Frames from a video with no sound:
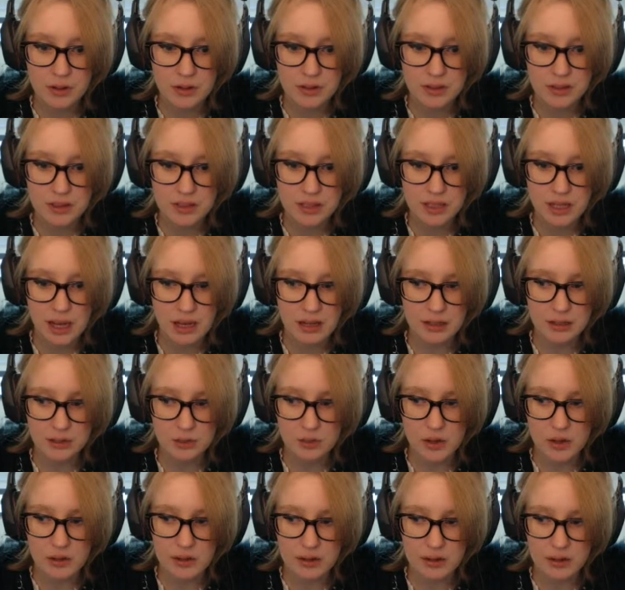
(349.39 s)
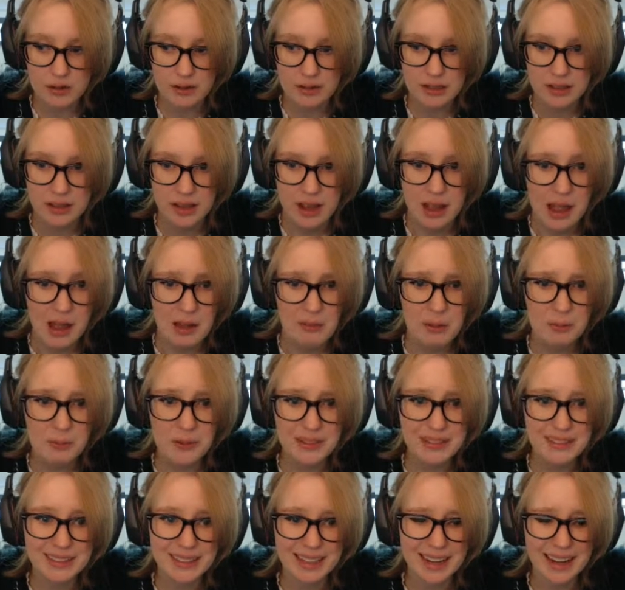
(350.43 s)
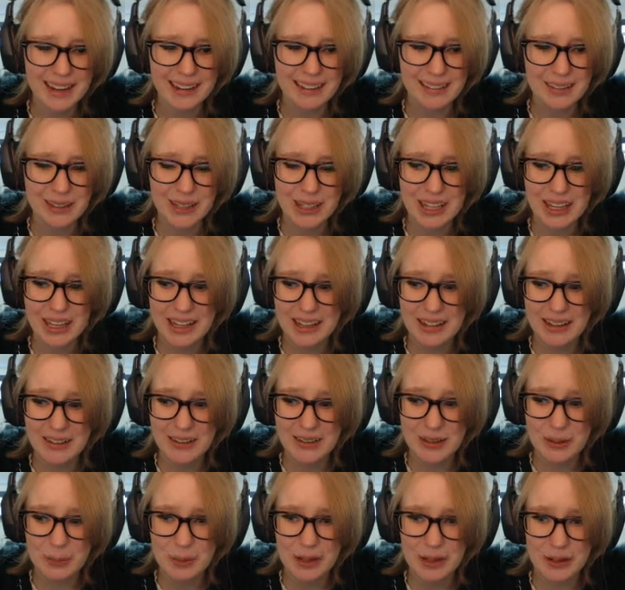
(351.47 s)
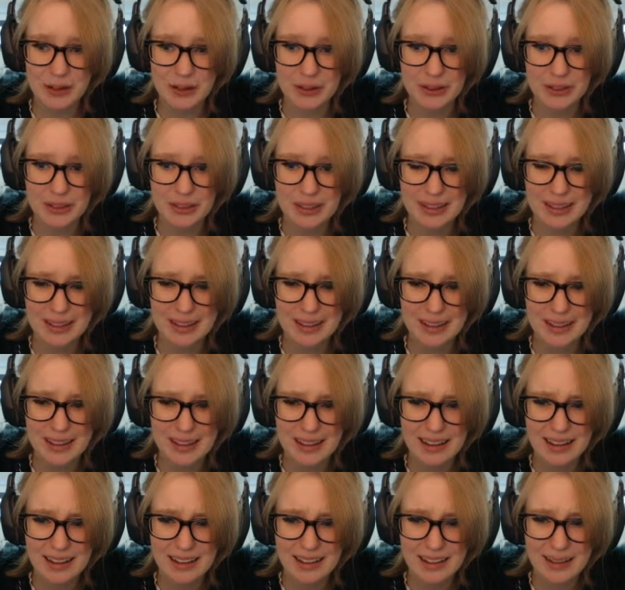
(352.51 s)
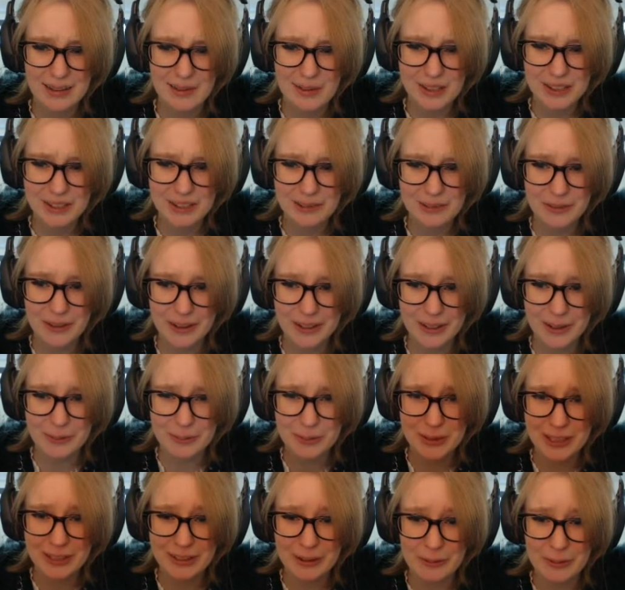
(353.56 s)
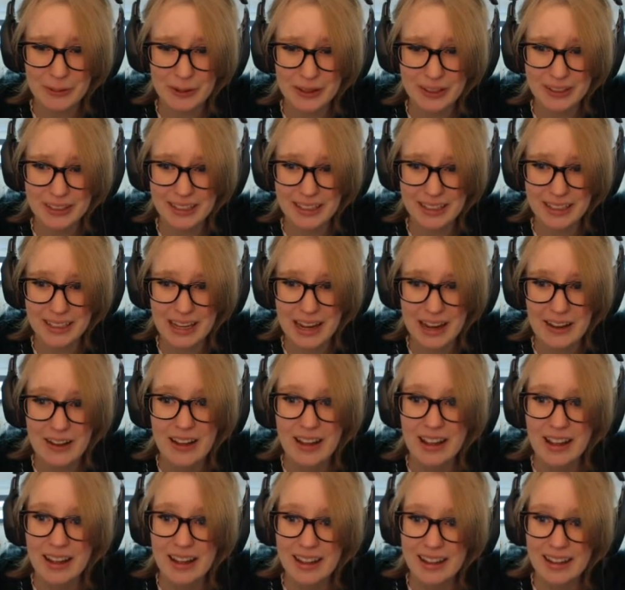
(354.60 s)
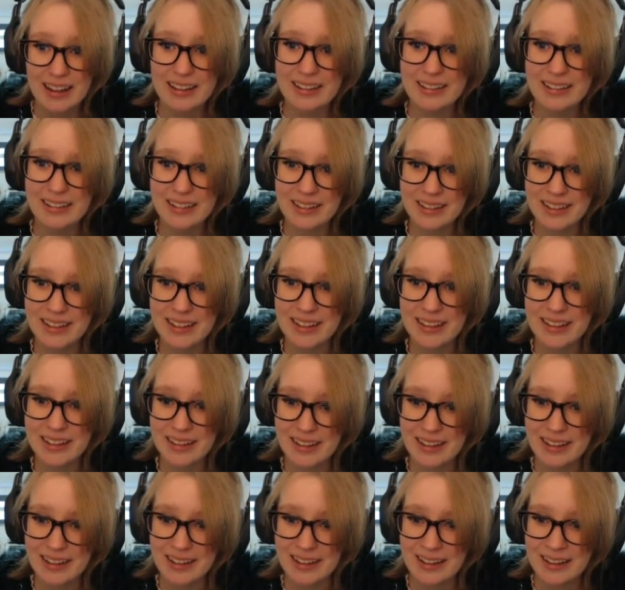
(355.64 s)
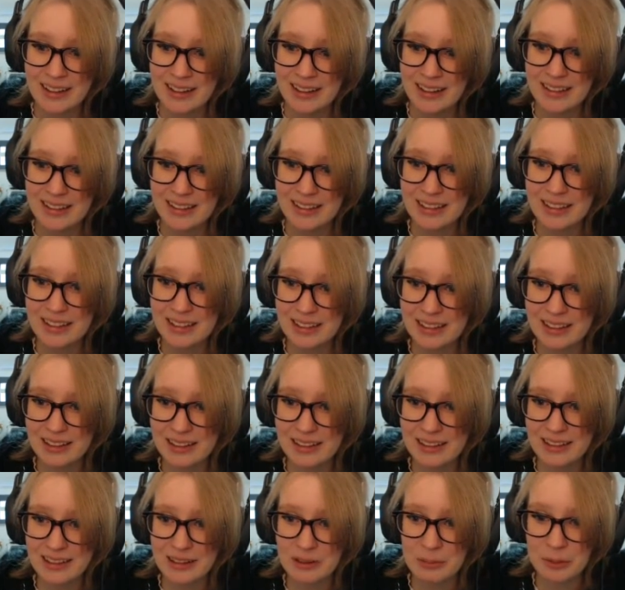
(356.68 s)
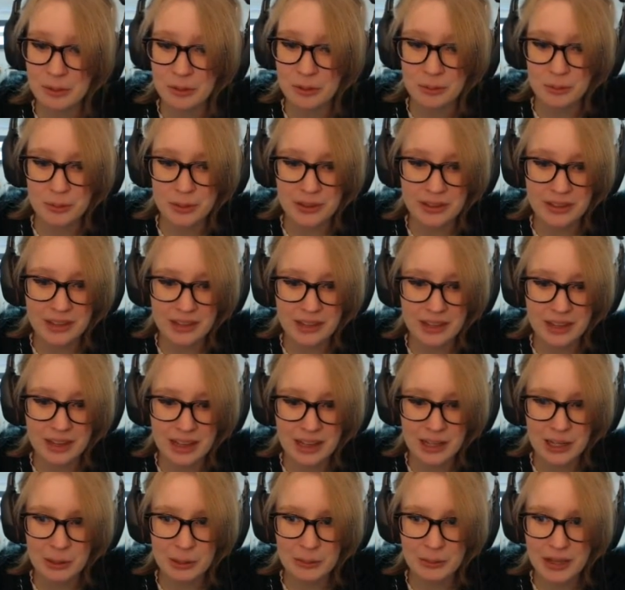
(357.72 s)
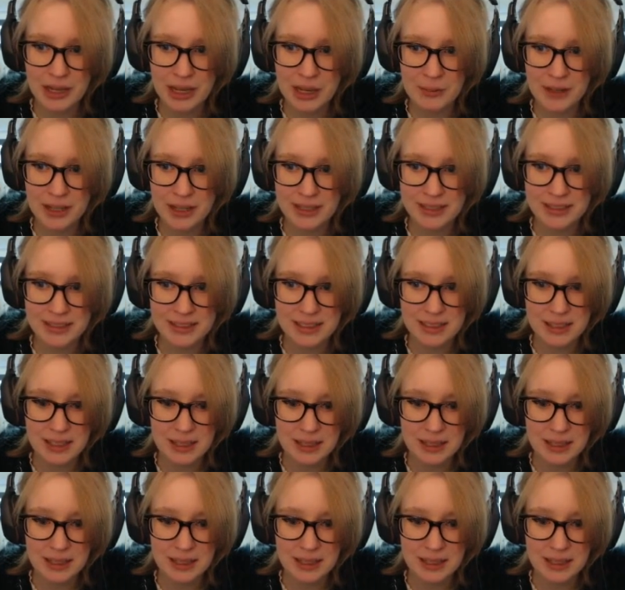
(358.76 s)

This gate is very locked. I'm a bit scared to click on the pills. Like, what fucked shit am I gonna see now? Ah, it's uh, an improvement. Hello there, miss.